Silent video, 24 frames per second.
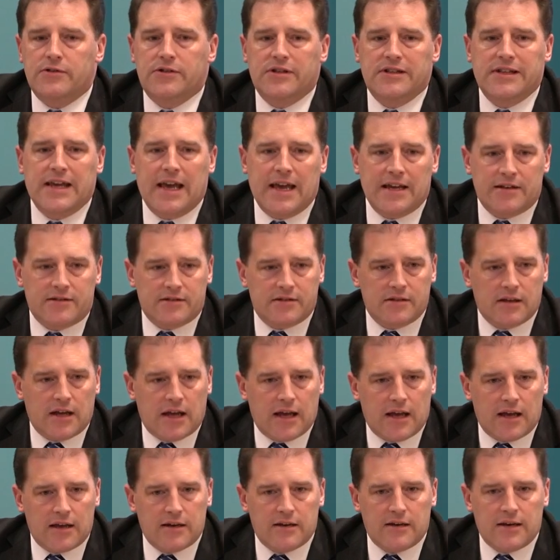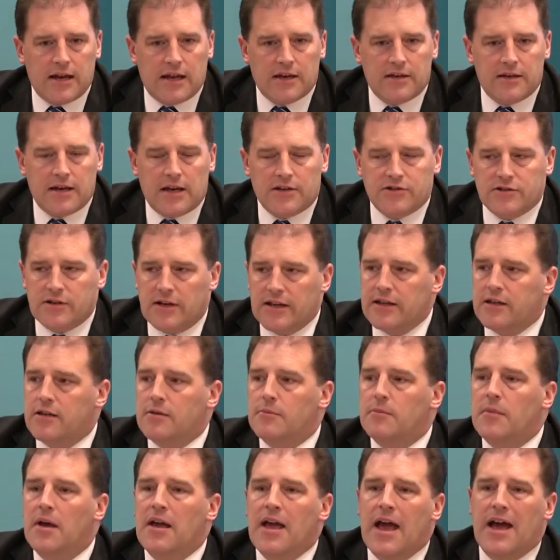to get net national
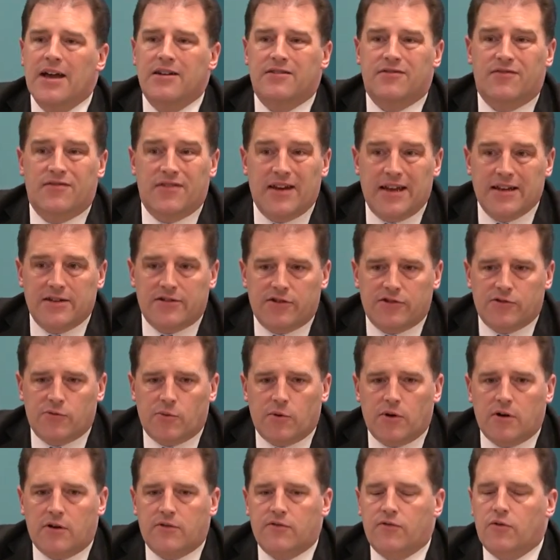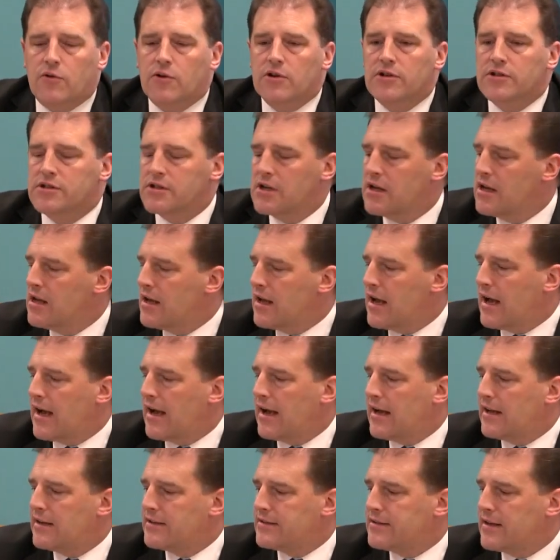income, how deflators work for it.
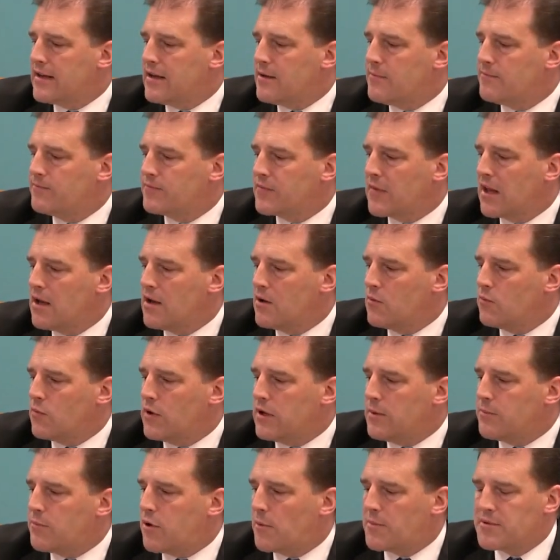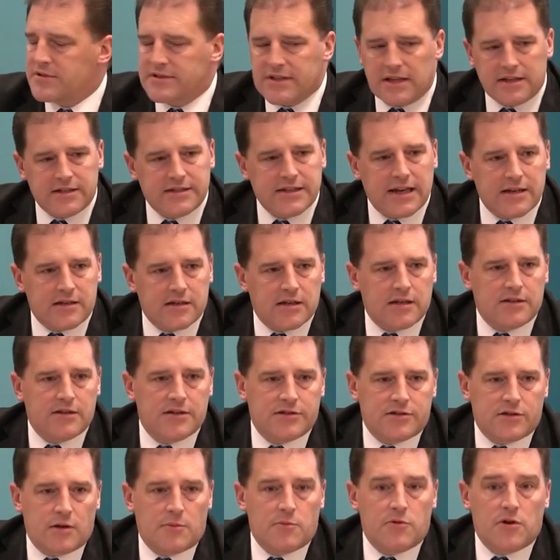And we published that data in the
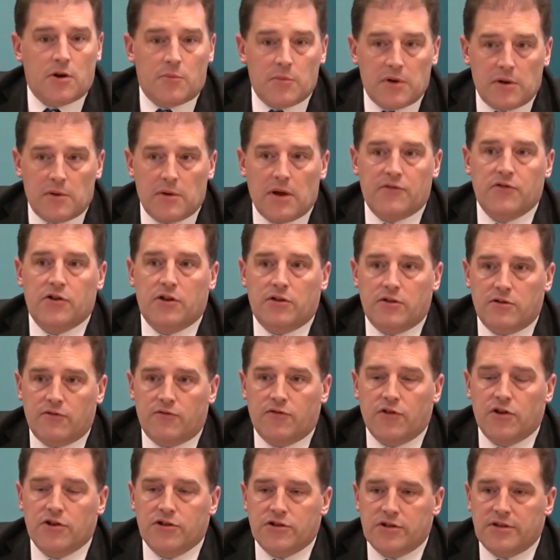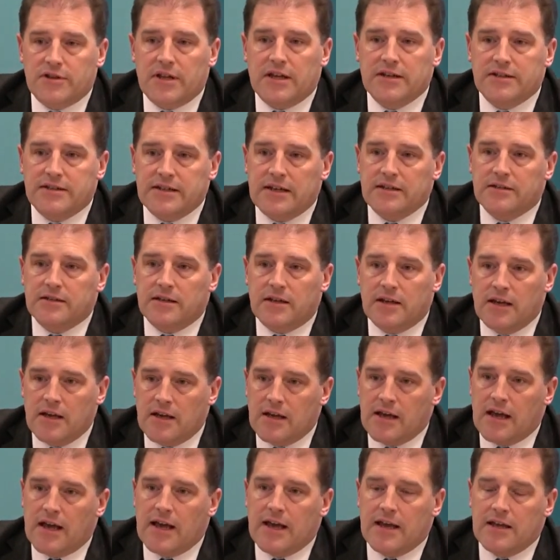summer, and we'll have another version of that data
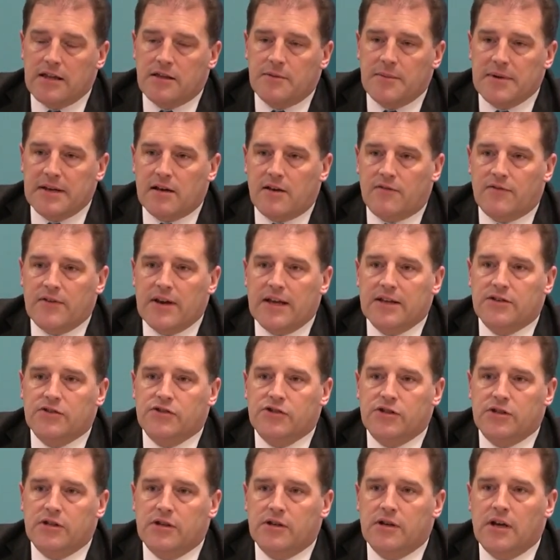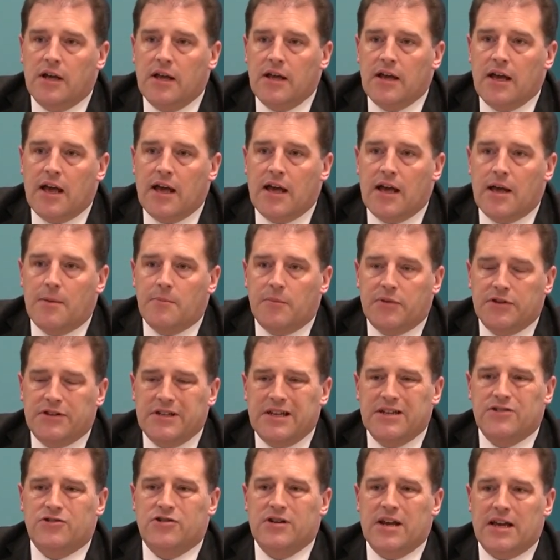in the middle of next year. But the
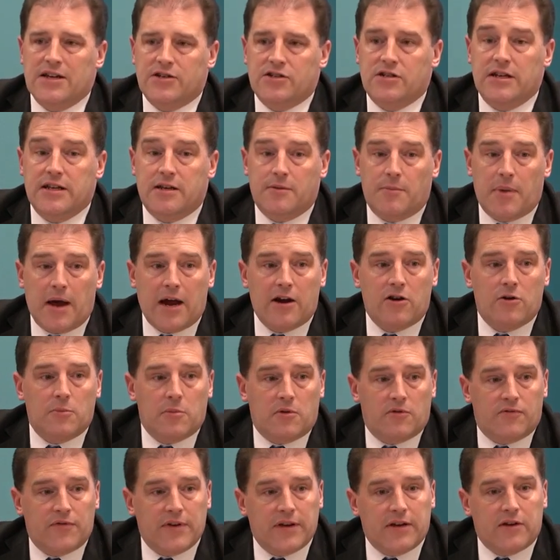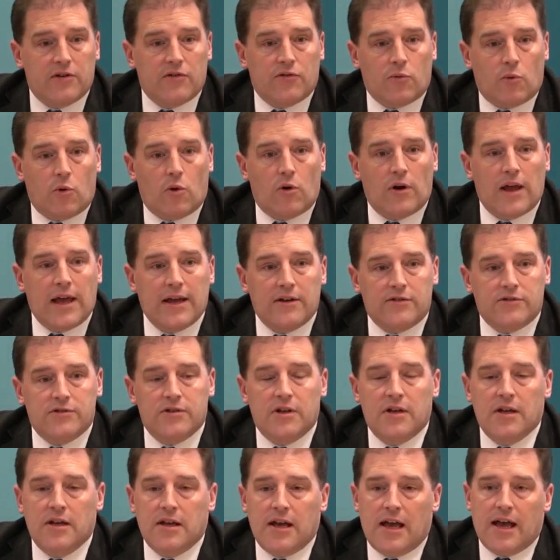internationally comparable figures were all out
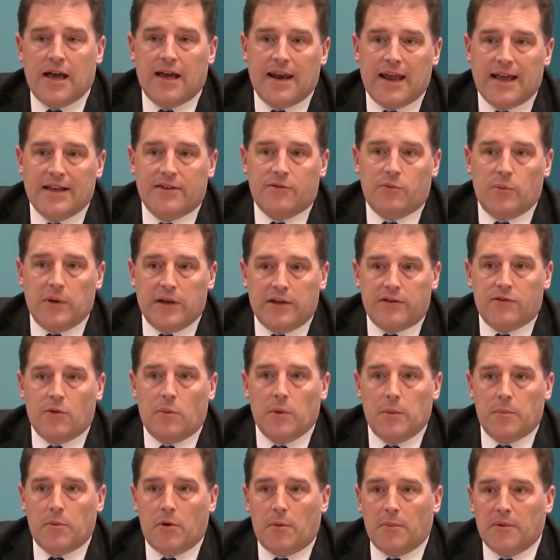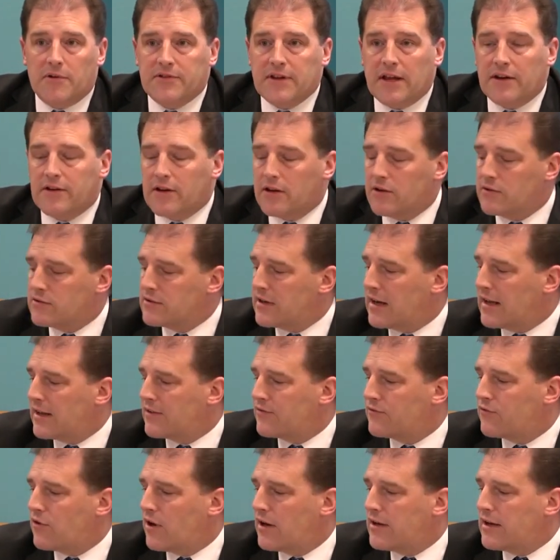last week, so we published that note last
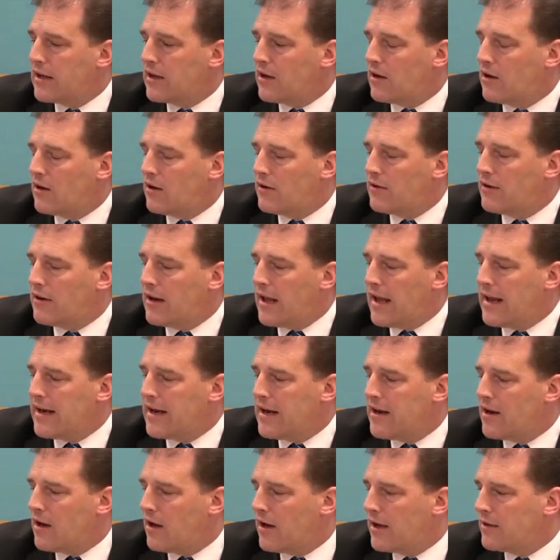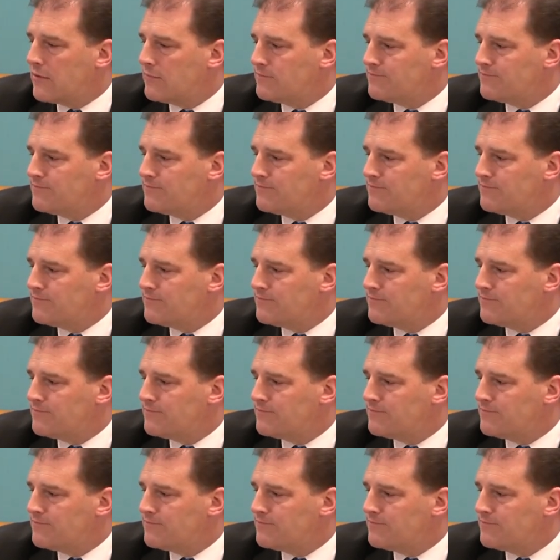Friday on NNI.